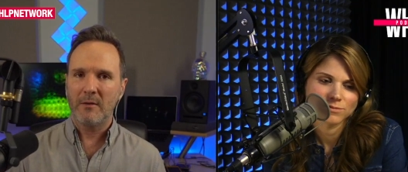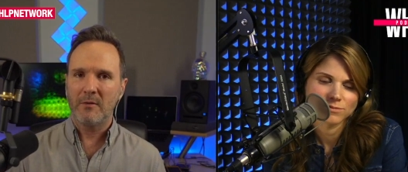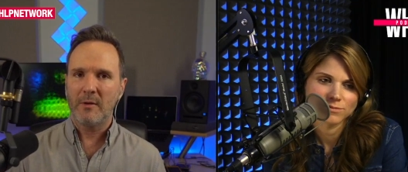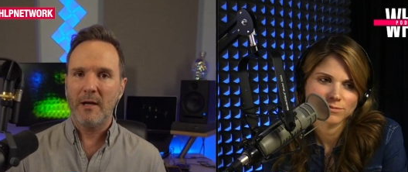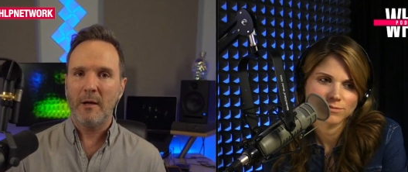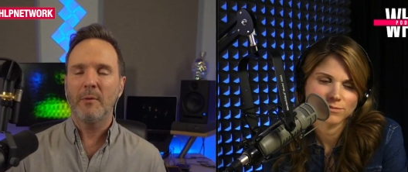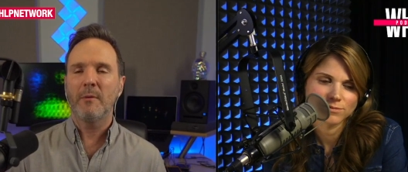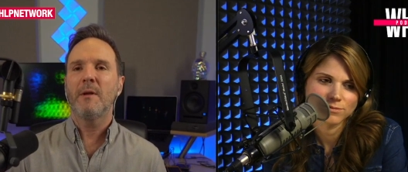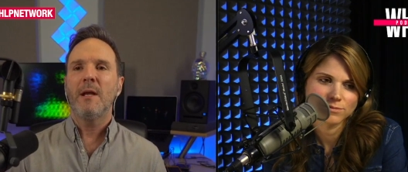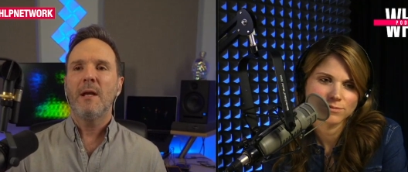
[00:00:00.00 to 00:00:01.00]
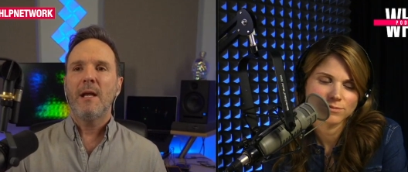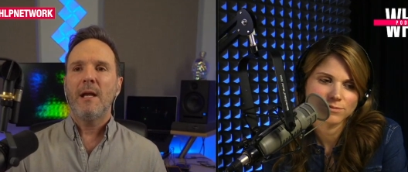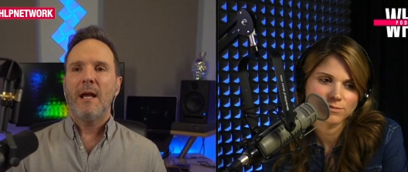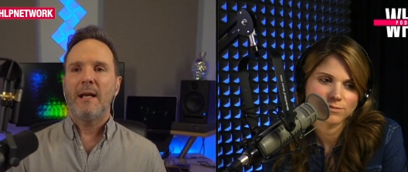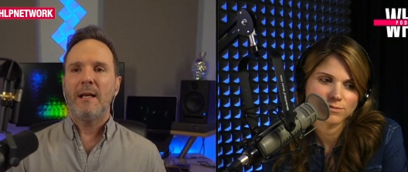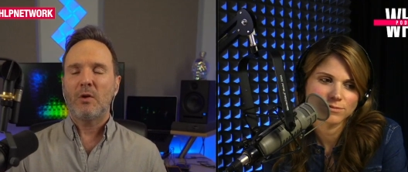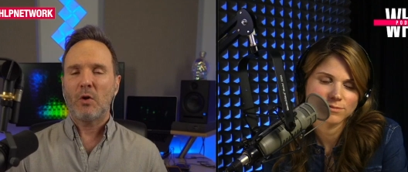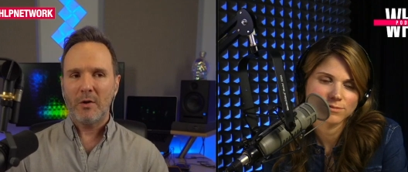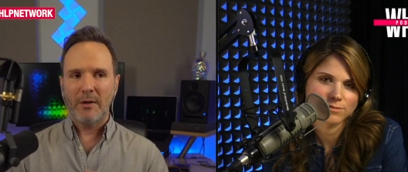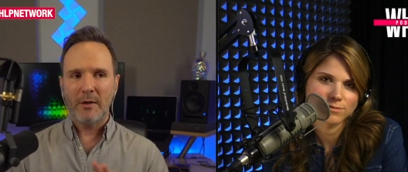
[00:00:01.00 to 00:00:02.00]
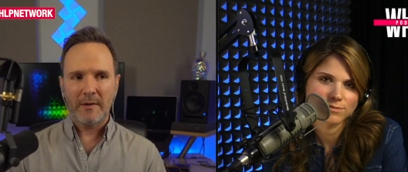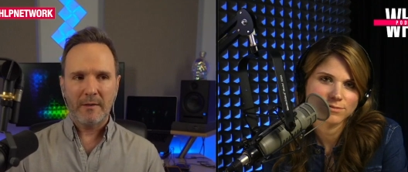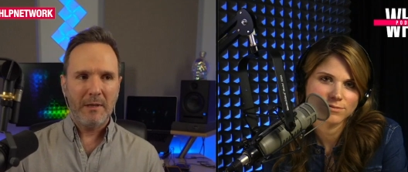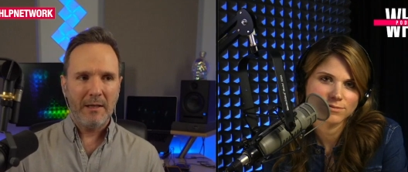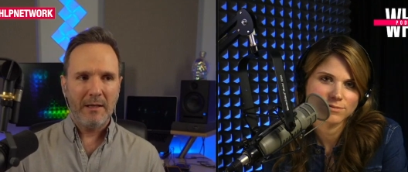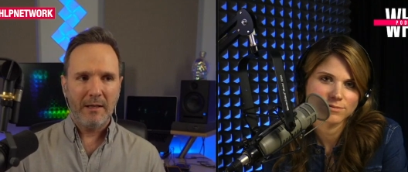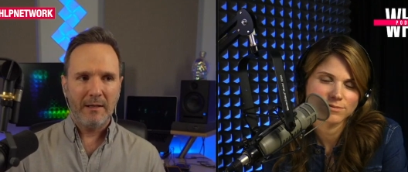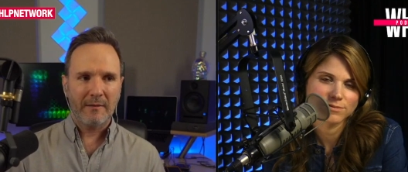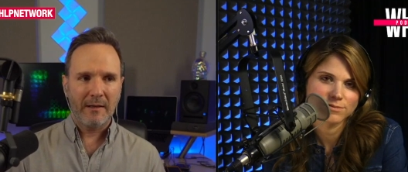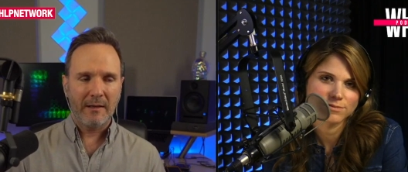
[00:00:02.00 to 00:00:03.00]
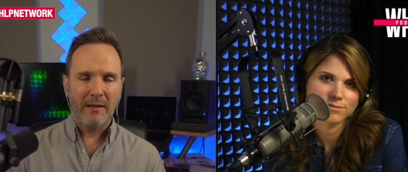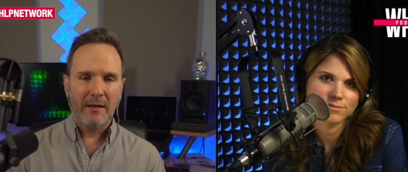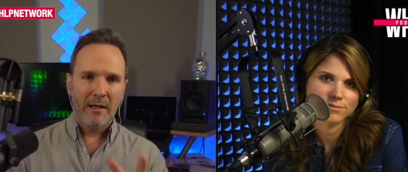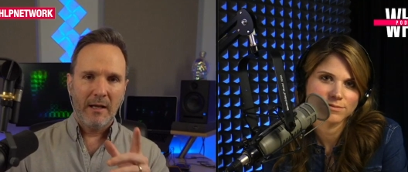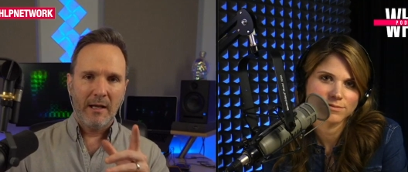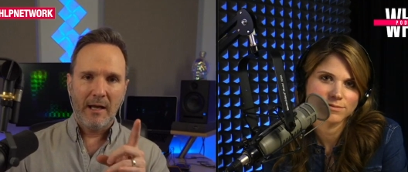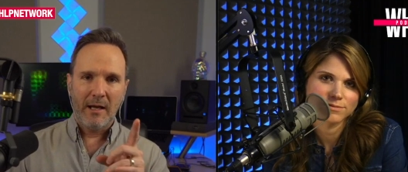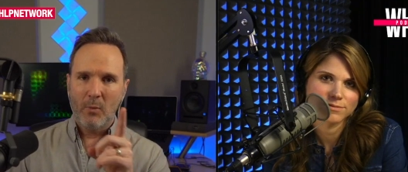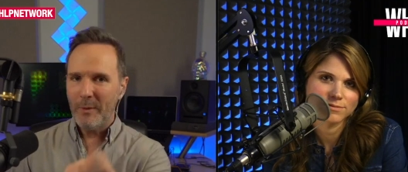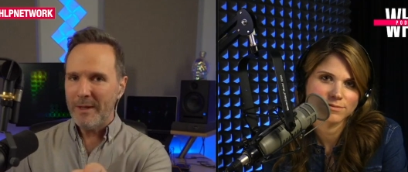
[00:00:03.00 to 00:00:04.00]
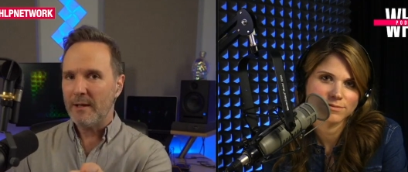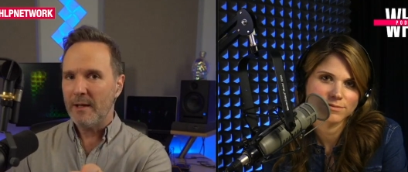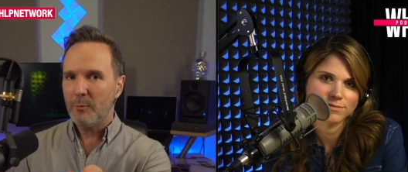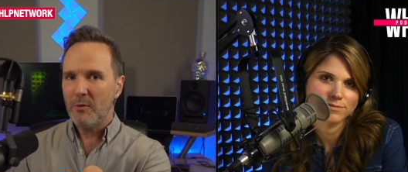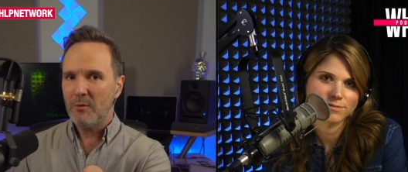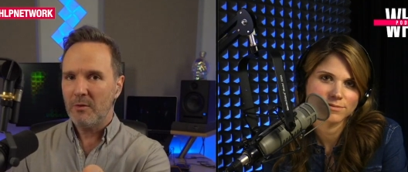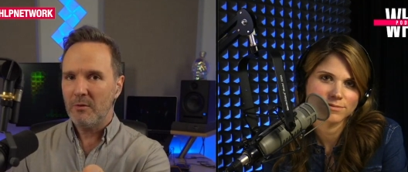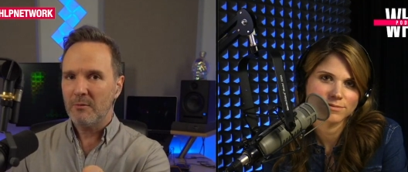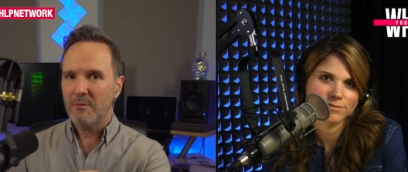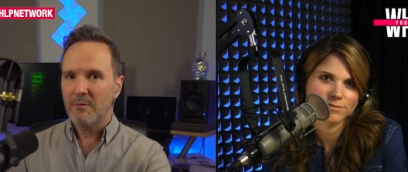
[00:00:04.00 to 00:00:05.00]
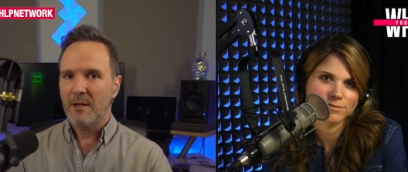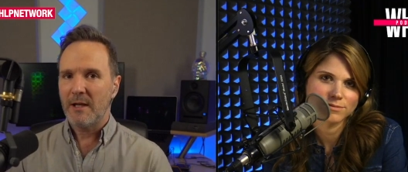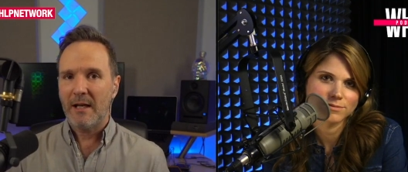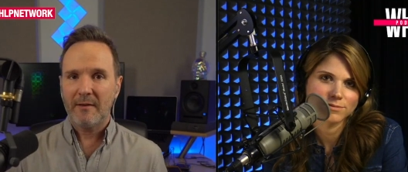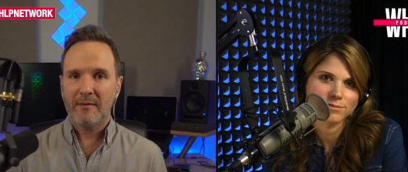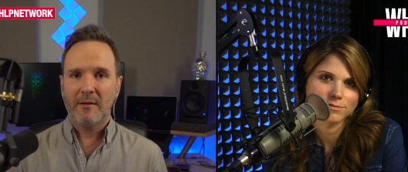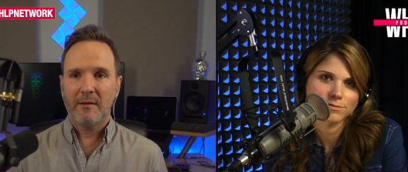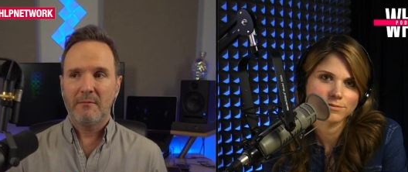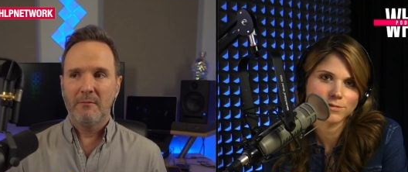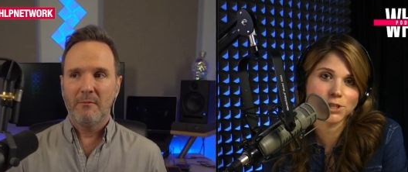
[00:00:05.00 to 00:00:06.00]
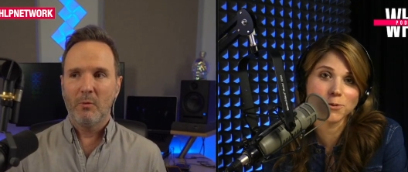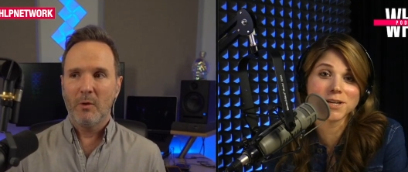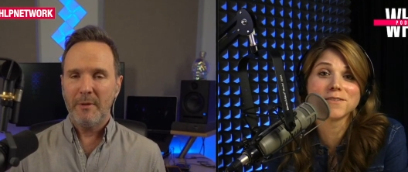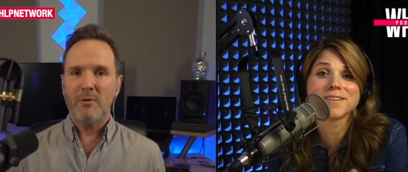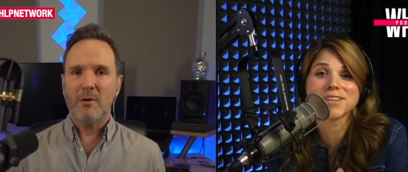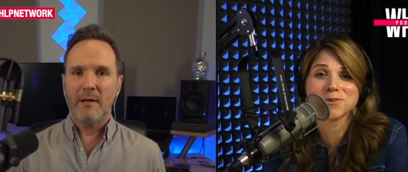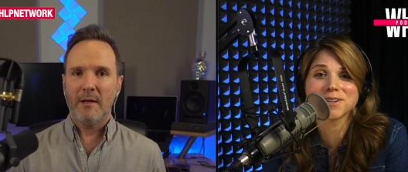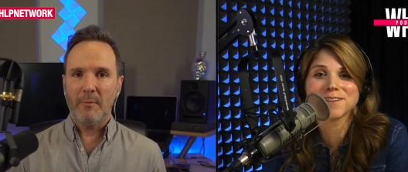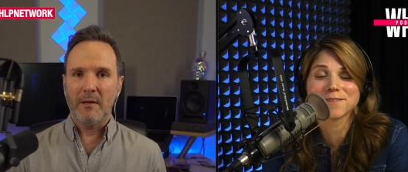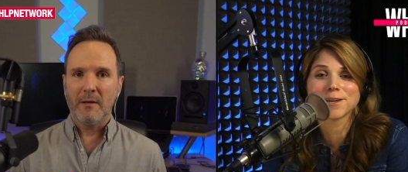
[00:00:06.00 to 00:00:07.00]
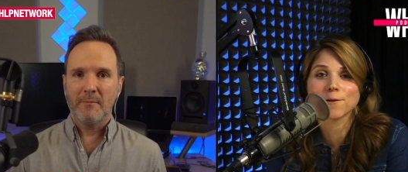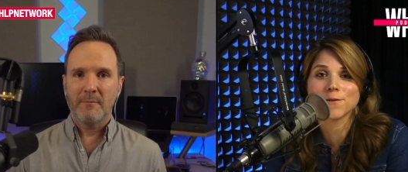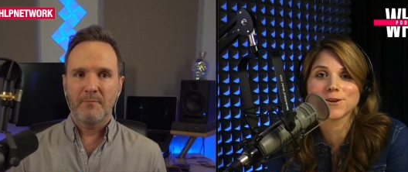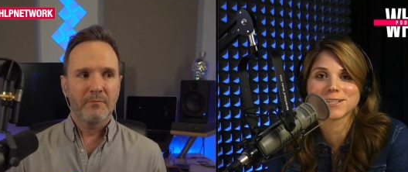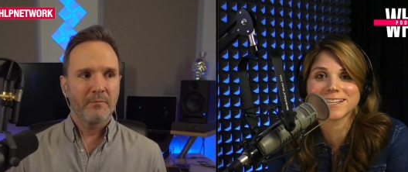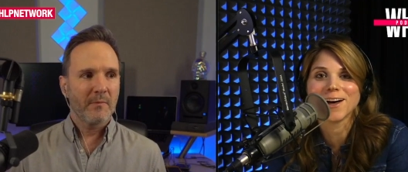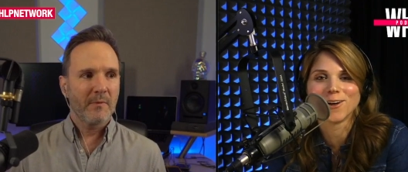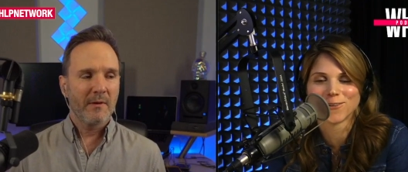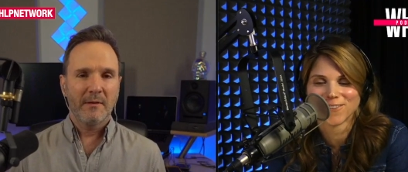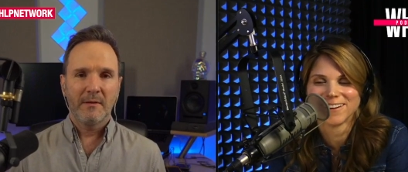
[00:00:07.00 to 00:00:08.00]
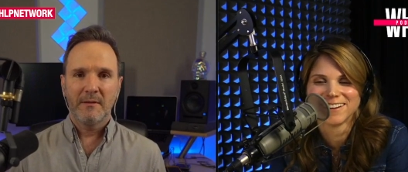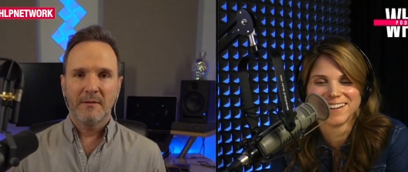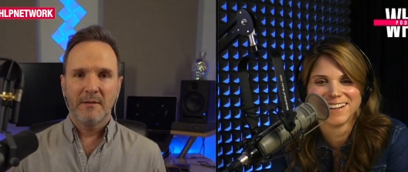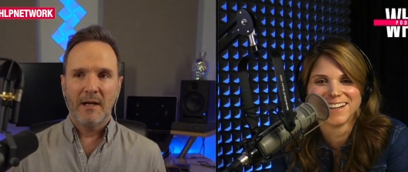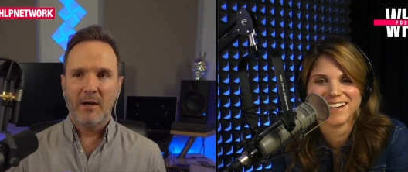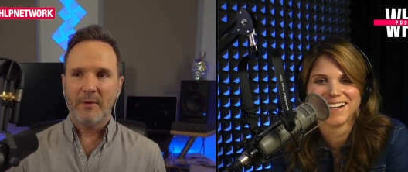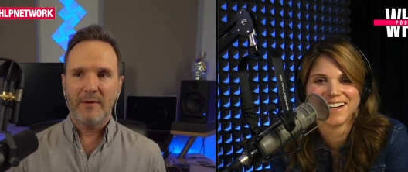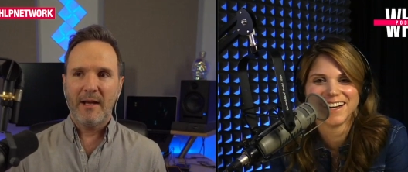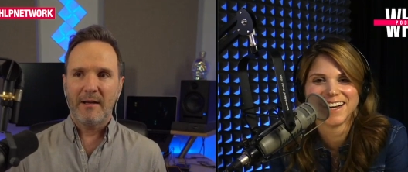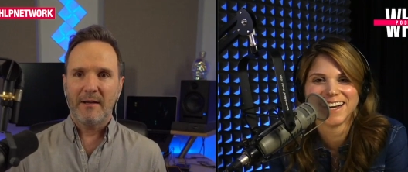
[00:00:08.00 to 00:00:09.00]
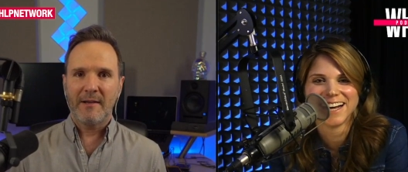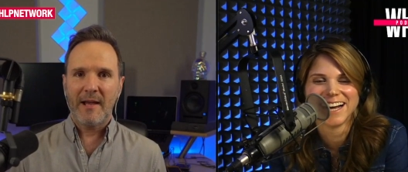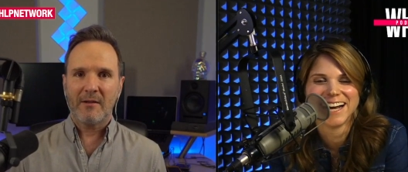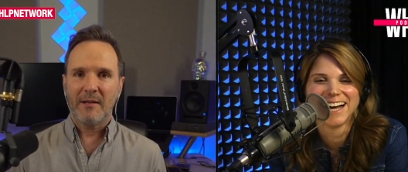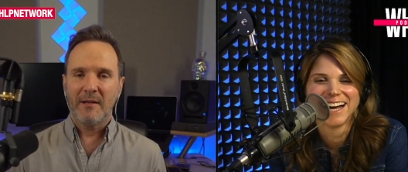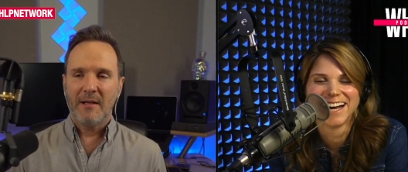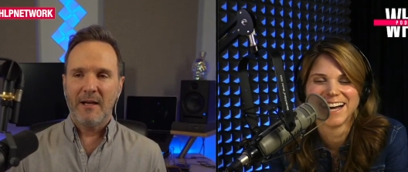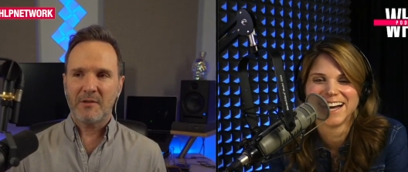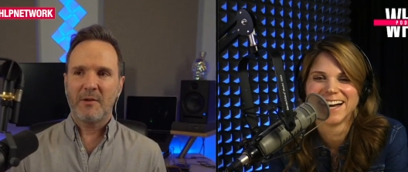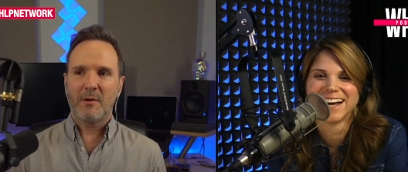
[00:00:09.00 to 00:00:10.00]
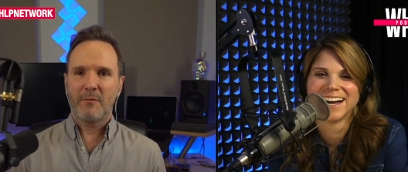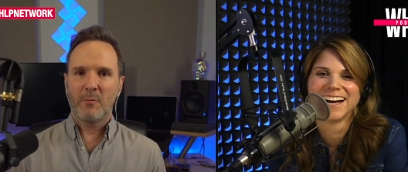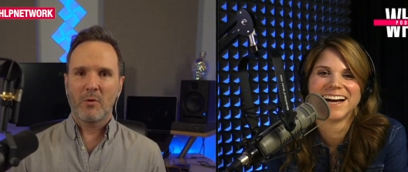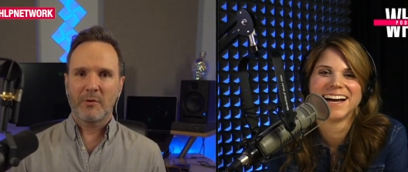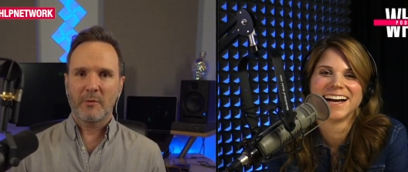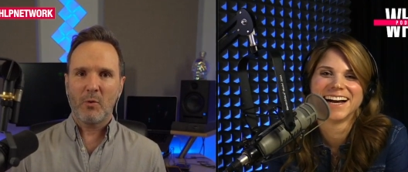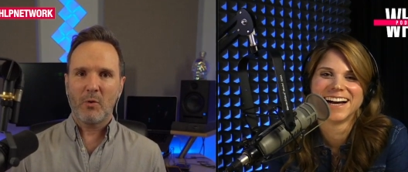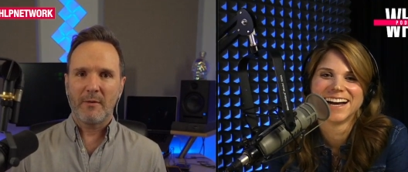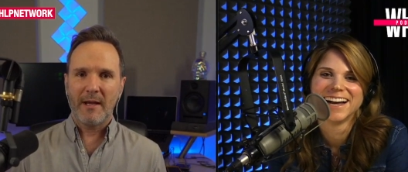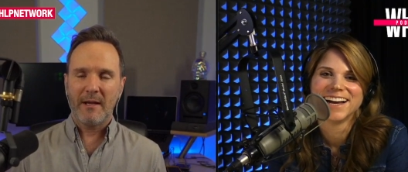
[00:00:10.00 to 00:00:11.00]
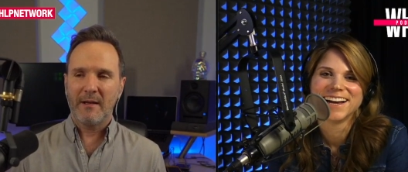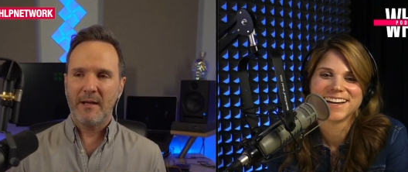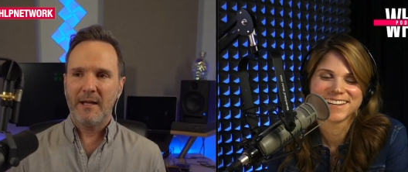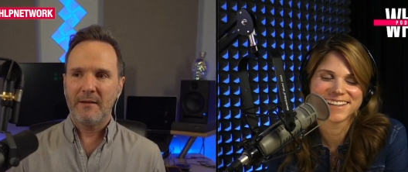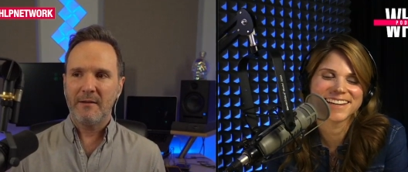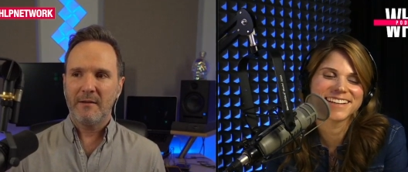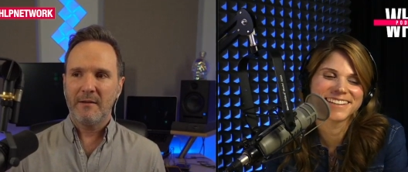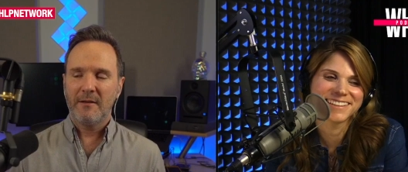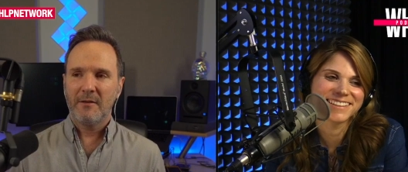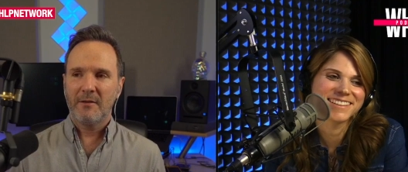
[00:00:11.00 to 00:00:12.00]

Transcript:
Speaker 1: they could do to help him. And he turned and looked at me and said, "We can help you too." And I said,
Speaker 2: "You weren't even there for yourself."
Speaker 1: I was, yeah, exactly. I was just there for moral support, right? Yeah. And